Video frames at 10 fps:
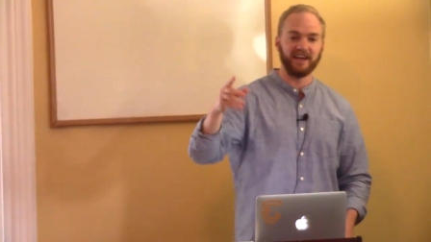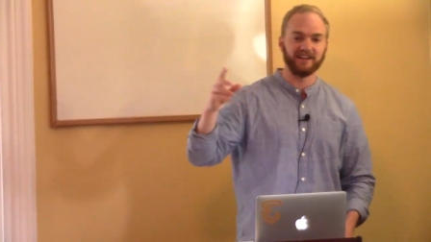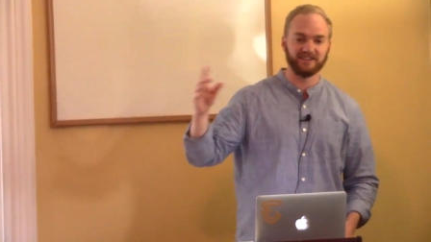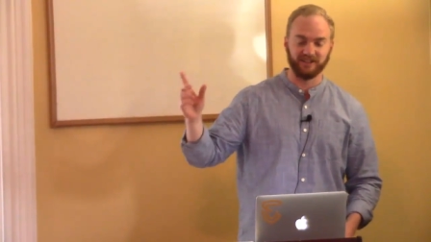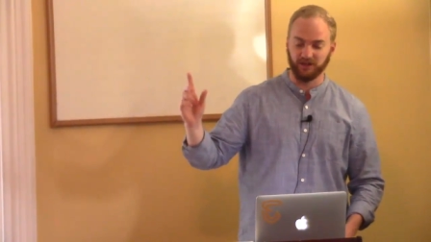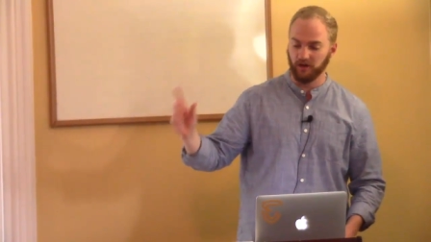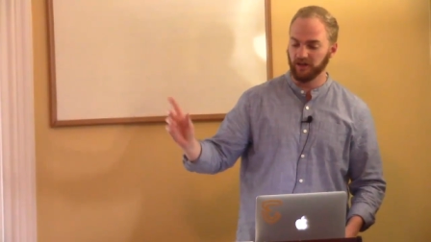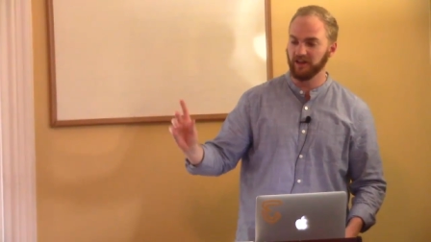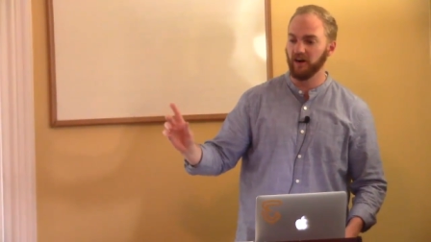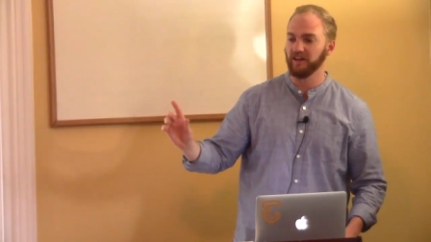and a
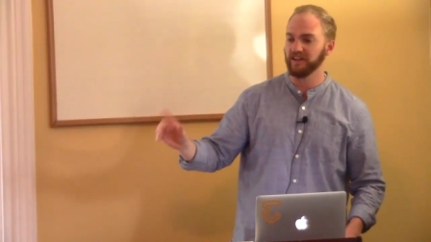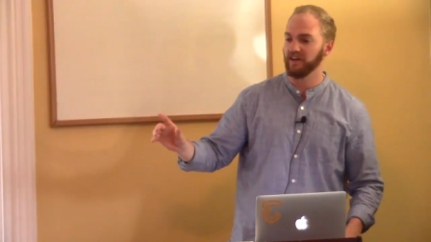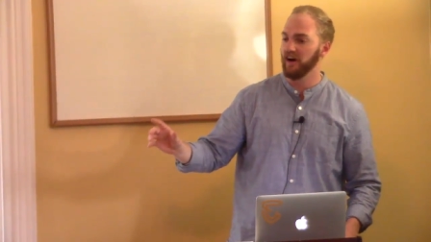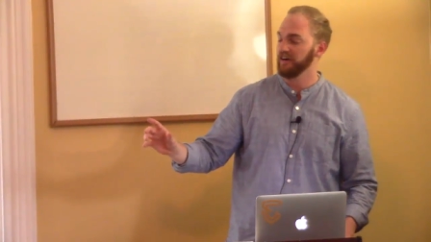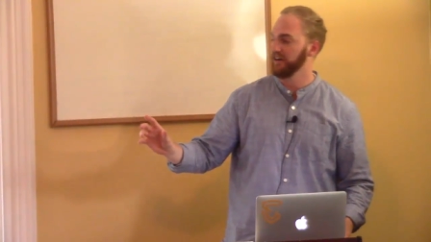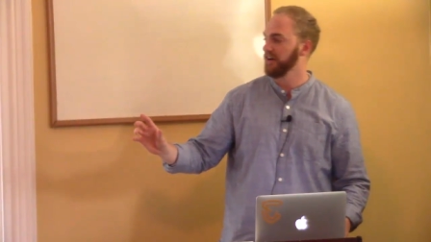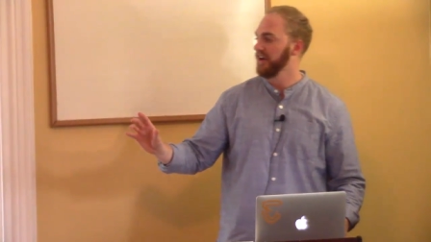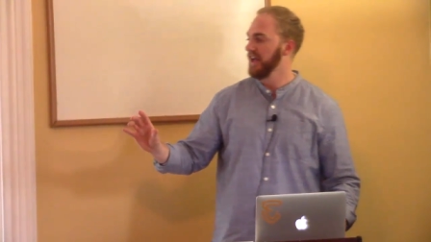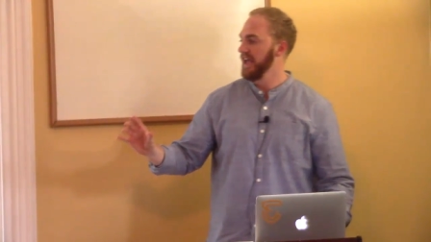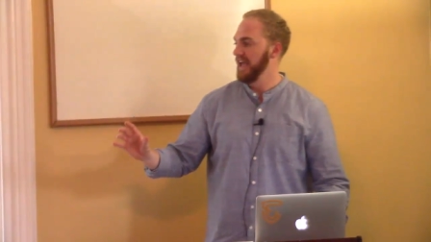security guard had caught
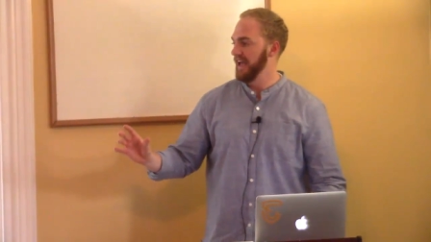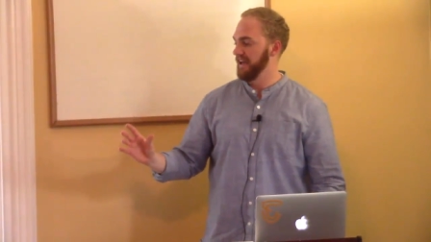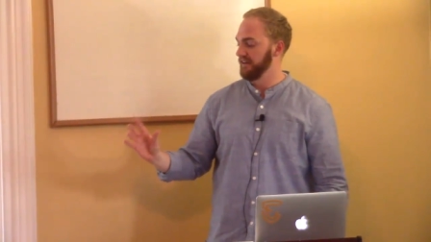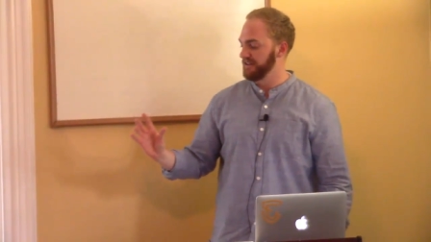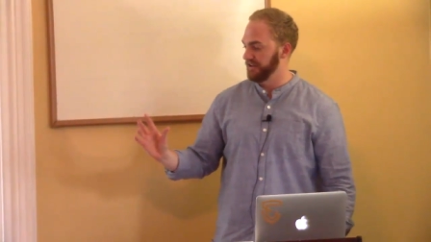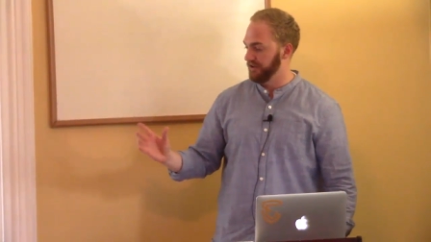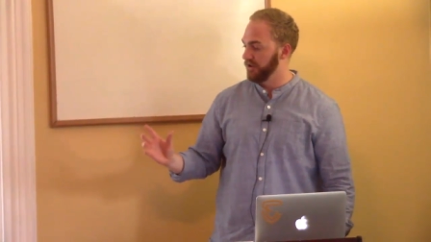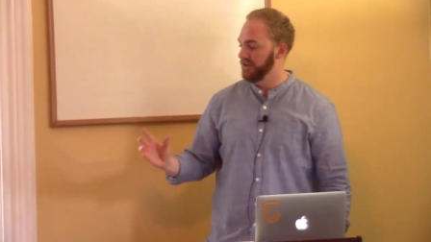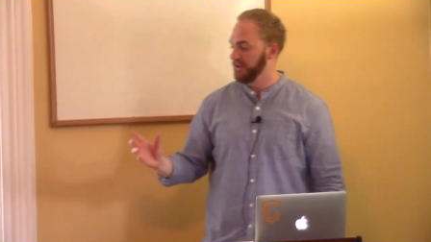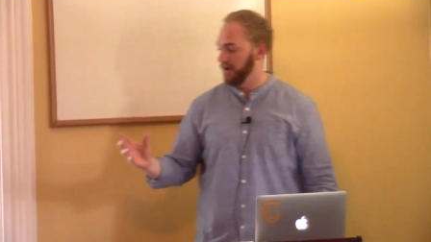her and the
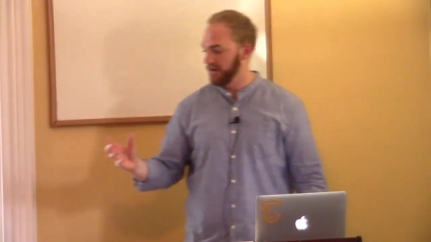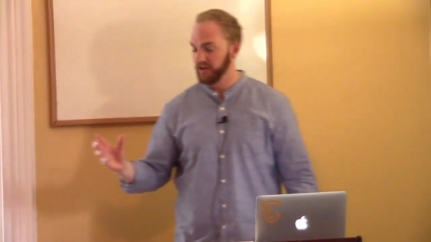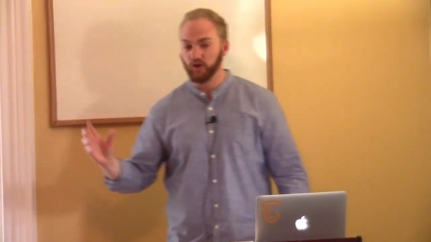security guard